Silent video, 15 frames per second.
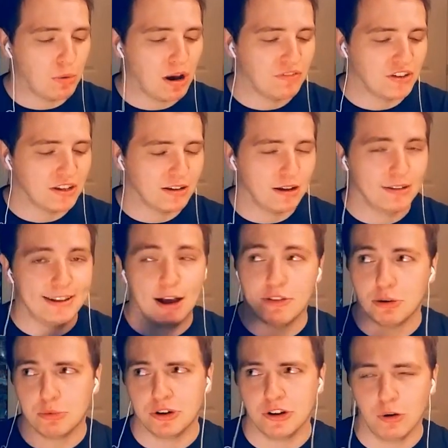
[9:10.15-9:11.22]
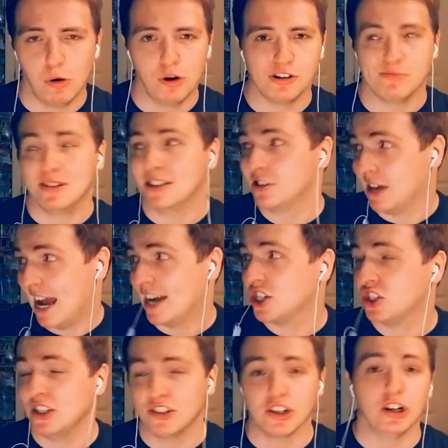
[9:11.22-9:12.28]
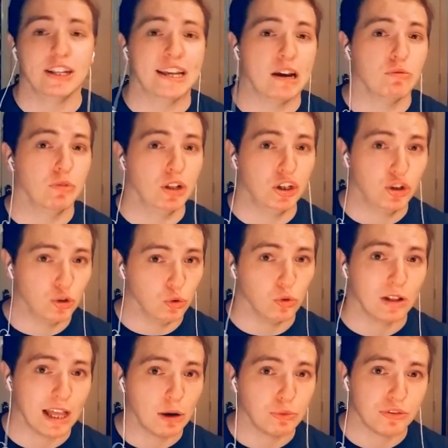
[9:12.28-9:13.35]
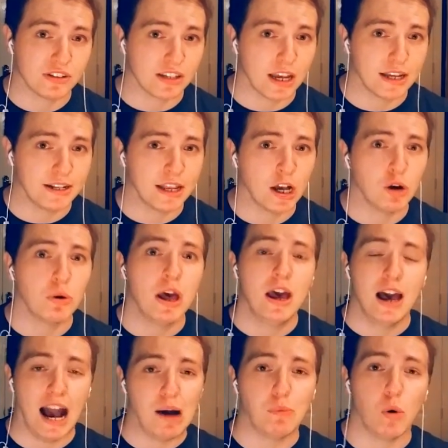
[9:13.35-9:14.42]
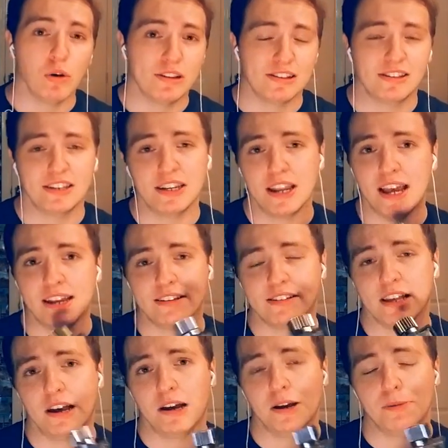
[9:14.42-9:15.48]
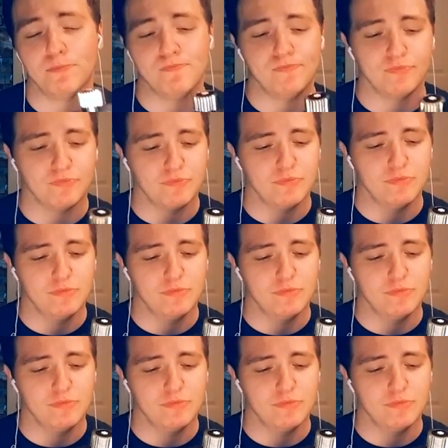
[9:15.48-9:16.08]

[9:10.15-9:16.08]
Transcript: However, now that we're in autumn, it's actually starting to get really cool outside now. I wore this tonight, um,